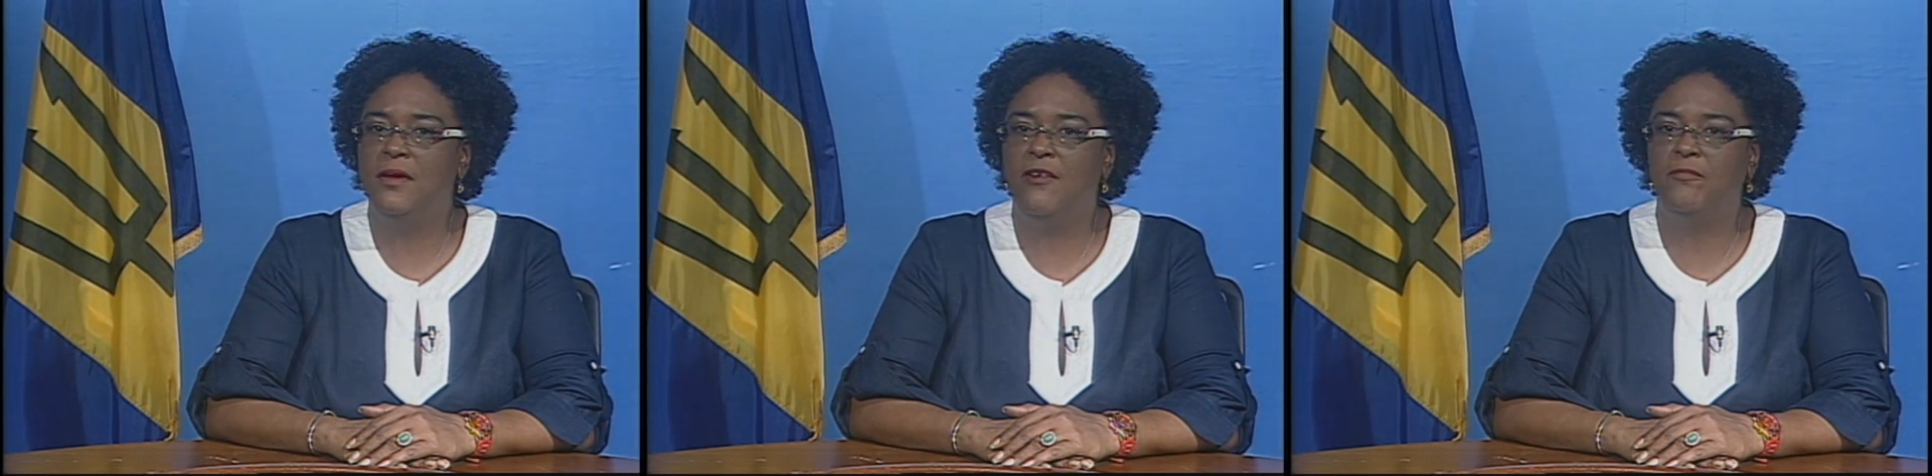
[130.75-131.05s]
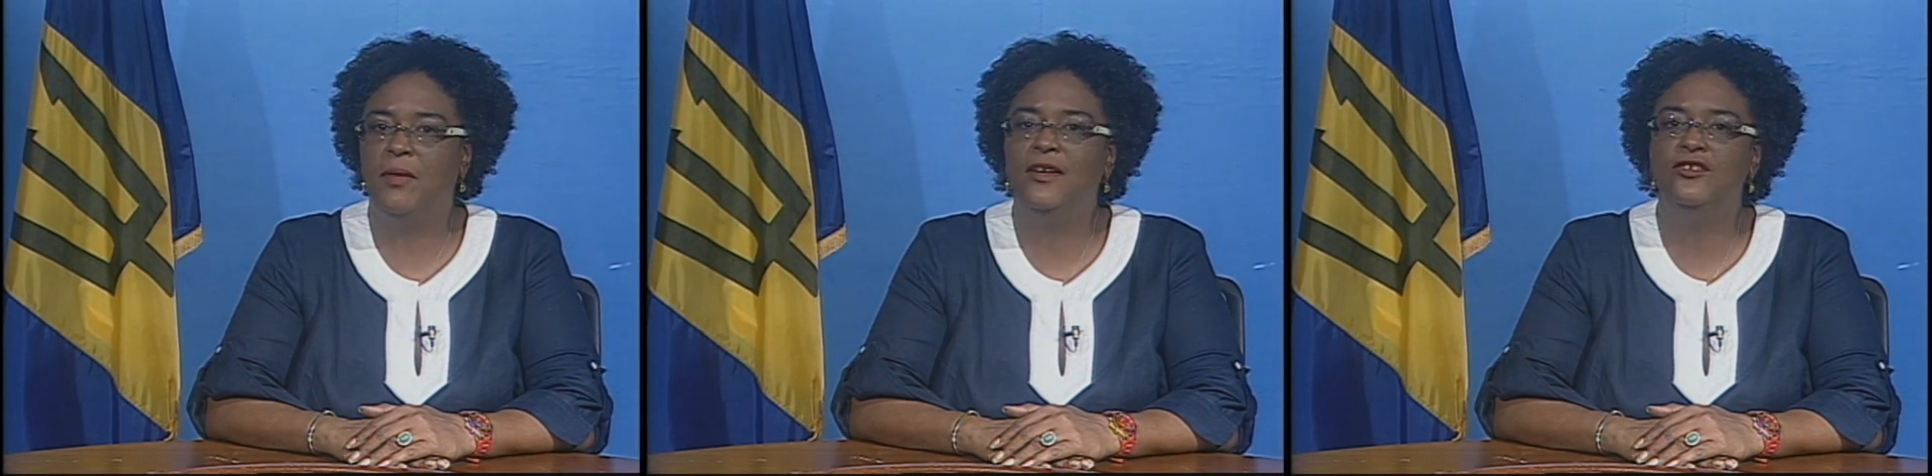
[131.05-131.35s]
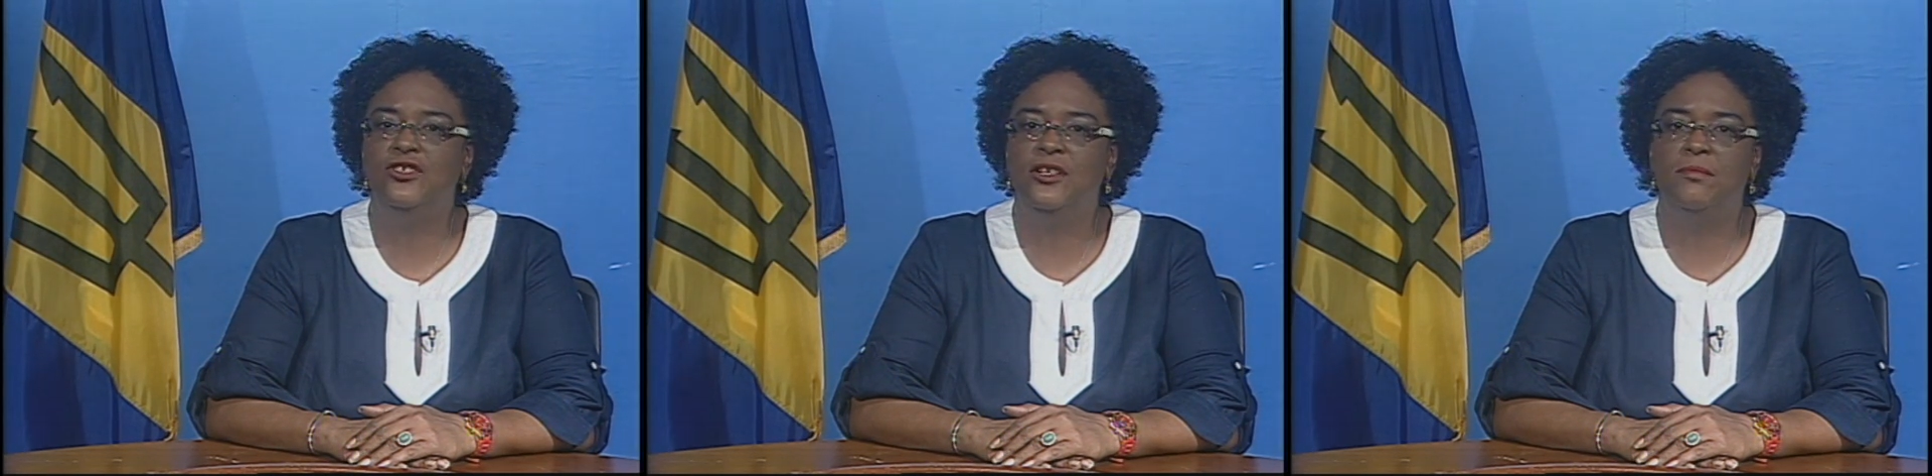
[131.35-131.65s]
of
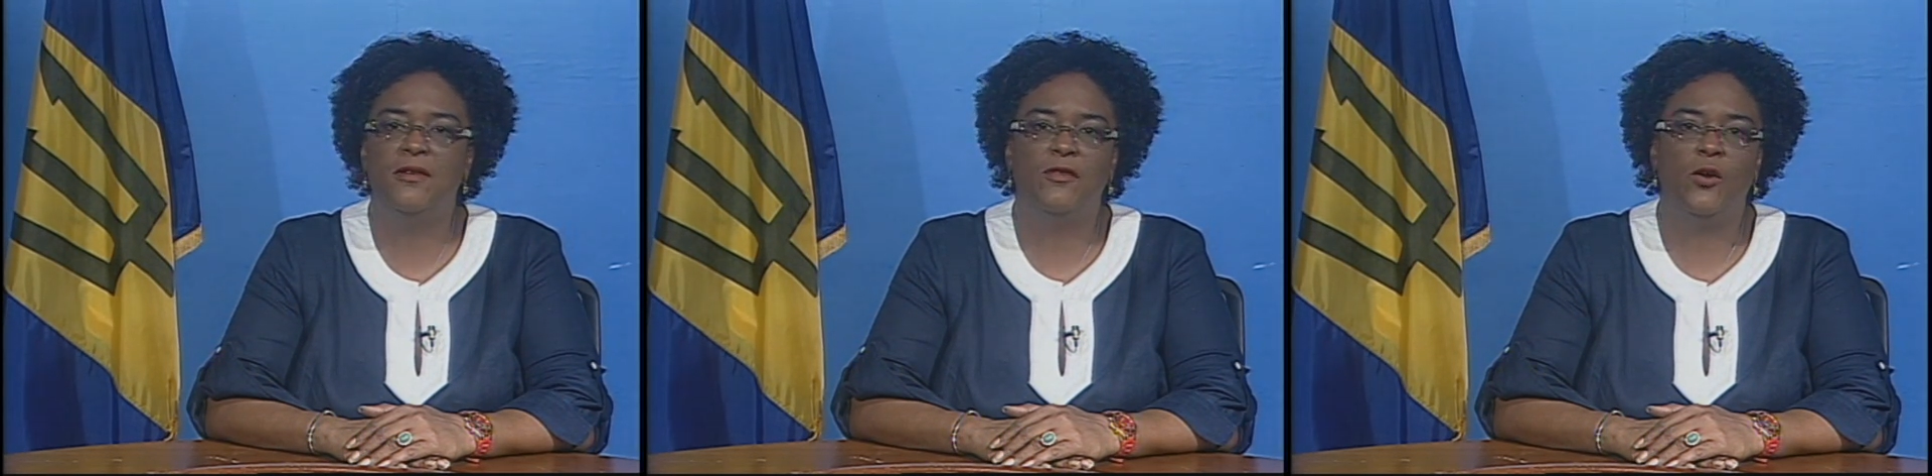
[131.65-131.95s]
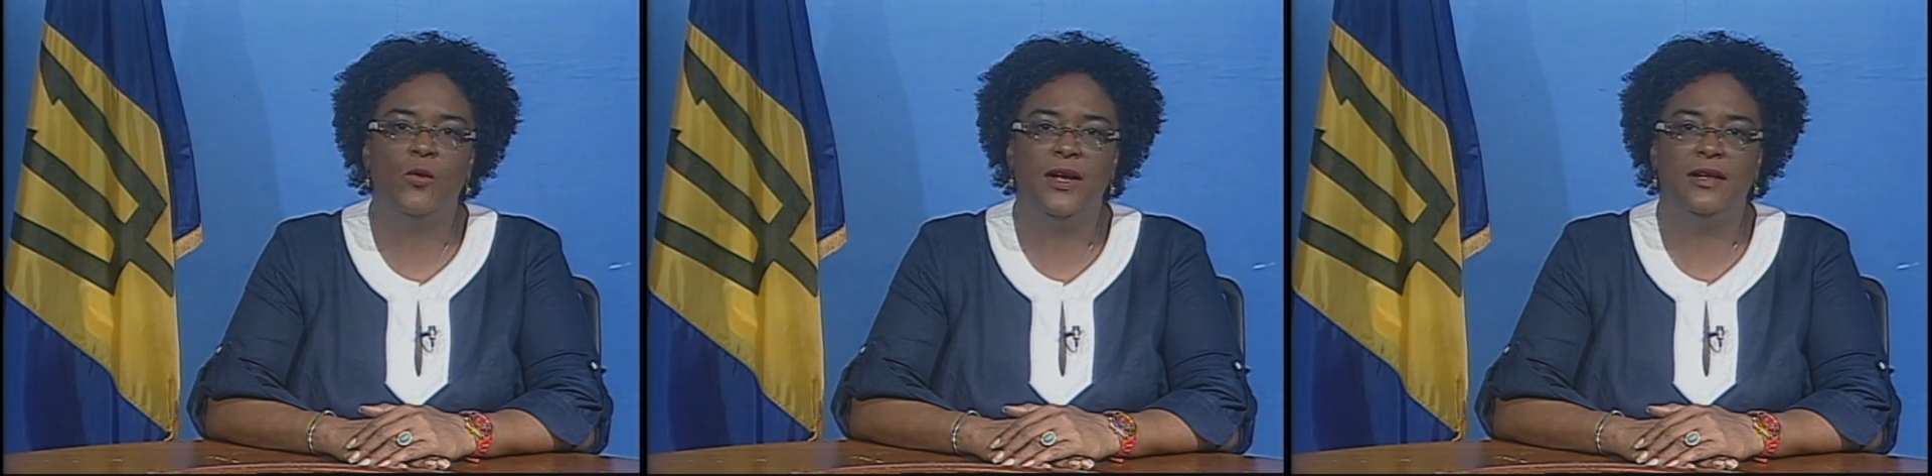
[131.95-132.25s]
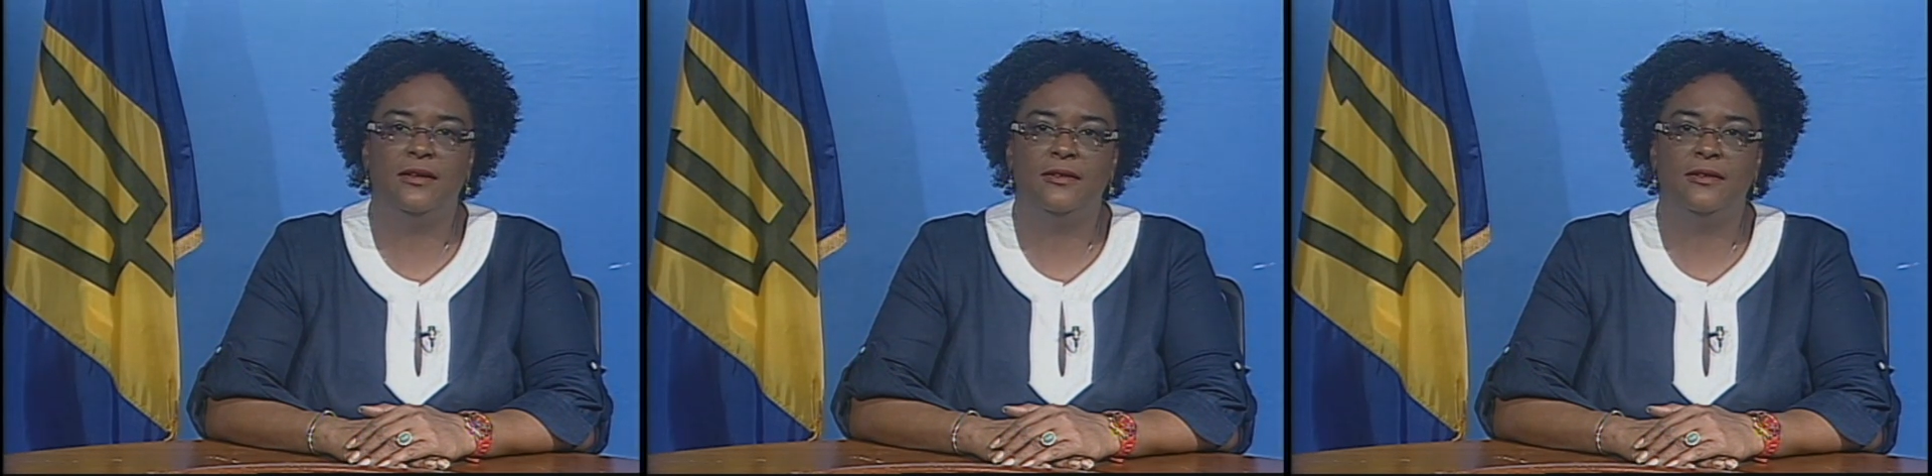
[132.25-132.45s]
punching above our weight.